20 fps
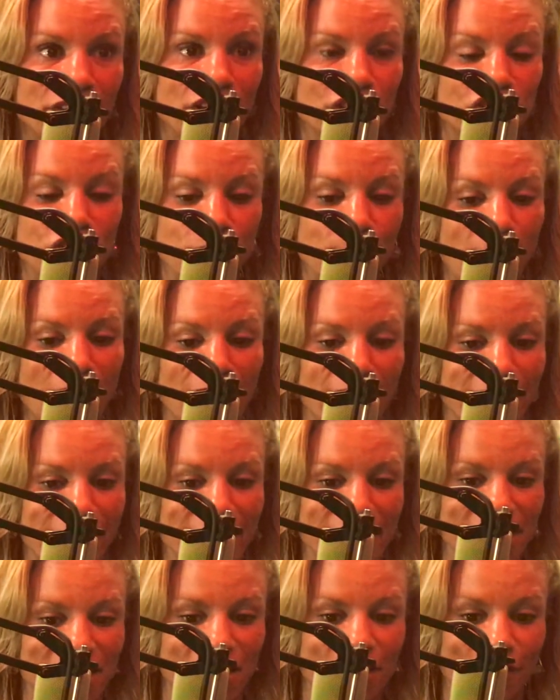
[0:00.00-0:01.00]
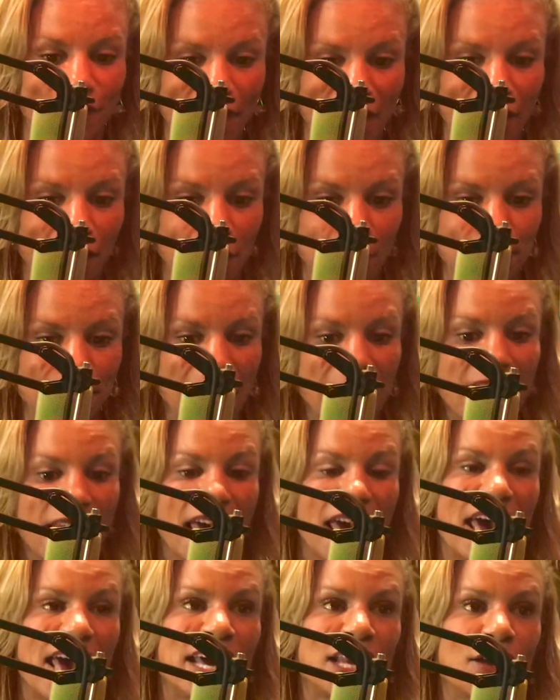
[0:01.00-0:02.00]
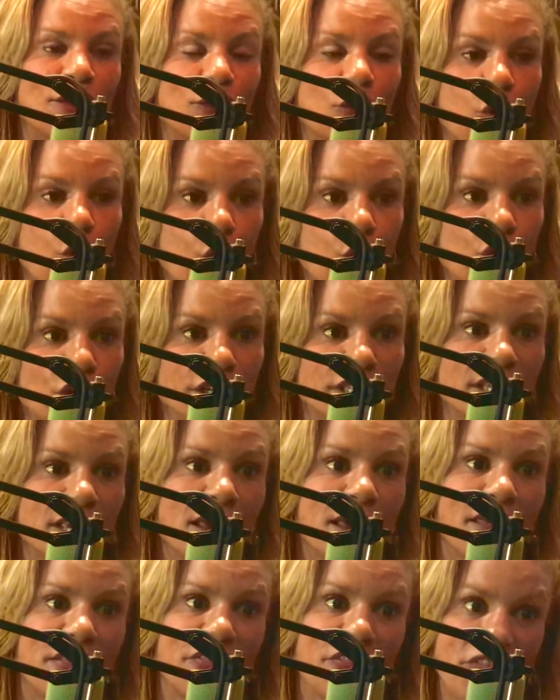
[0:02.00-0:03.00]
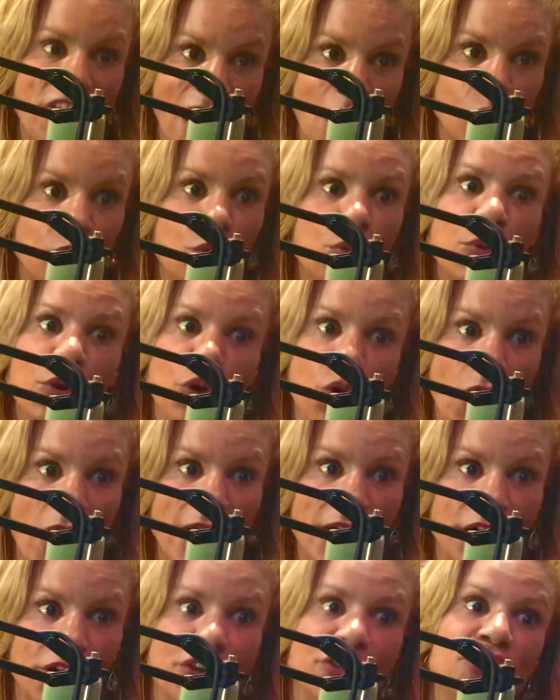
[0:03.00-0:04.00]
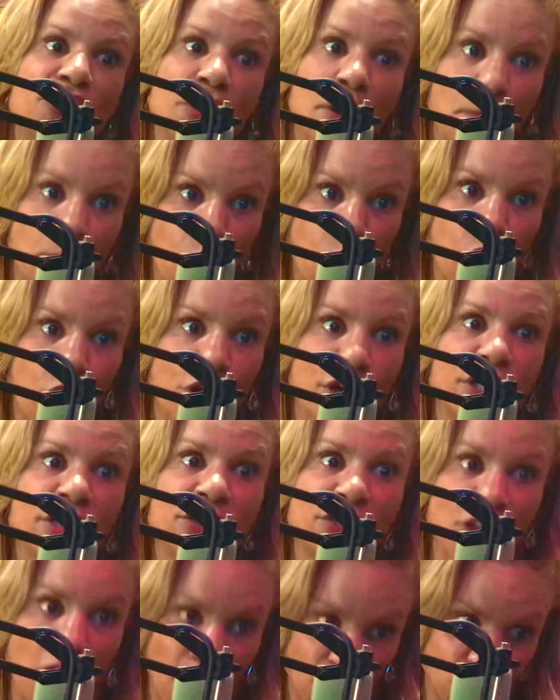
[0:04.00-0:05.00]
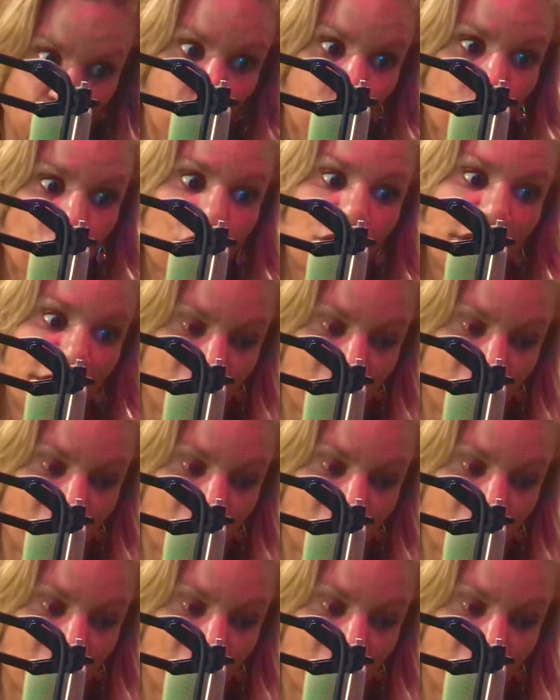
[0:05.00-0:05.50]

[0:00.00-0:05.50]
that your body has developed. And of course, that will require some more doctoral